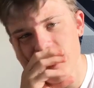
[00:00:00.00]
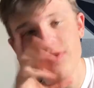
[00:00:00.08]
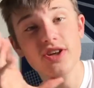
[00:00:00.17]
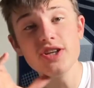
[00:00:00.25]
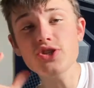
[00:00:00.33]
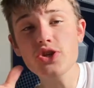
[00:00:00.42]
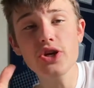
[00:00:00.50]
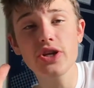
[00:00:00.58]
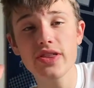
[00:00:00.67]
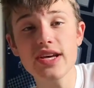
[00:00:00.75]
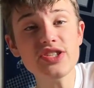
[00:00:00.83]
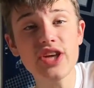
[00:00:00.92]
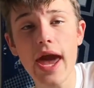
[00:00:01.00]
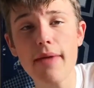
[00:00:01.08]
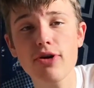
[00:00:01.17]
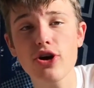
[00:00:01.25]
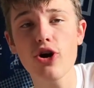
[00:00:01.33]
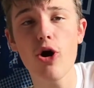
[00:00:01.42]
This
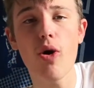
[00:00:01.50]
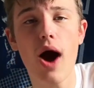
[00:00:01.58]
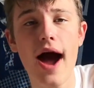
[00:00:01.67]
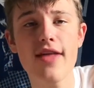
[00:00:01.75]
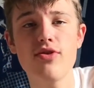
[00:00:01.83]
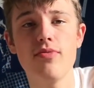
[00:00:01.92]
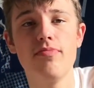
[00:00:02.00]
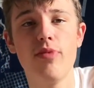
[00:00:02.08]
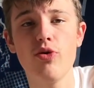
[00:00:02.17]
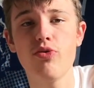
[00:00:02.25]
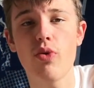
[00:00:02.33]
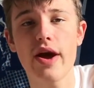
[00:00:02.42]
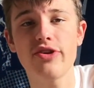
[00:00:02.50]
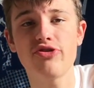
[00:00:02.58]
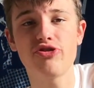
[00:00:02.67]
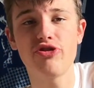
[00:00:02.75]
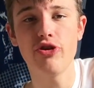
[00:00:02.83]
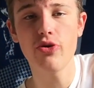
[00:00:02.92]
game could go either both
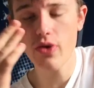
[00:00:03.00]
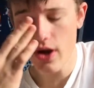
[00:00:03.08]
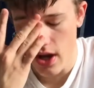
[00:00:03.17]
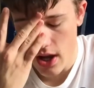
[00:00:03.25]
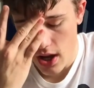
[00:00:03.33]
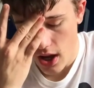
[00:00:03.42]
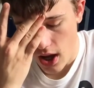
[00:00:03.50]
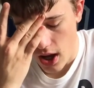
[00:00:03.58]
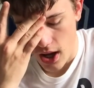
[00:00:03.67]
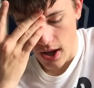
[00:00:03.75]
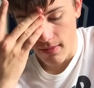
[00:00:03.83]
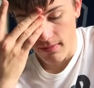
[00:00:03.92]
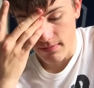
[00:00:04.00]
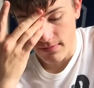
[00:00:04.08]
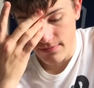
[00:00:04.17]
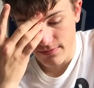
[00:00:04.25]
ways, too. But